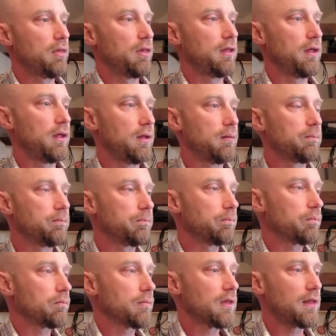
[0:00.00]
The
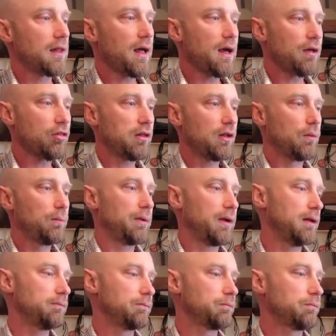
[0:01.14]
last little
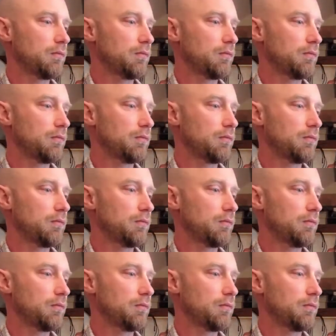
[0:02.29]
bit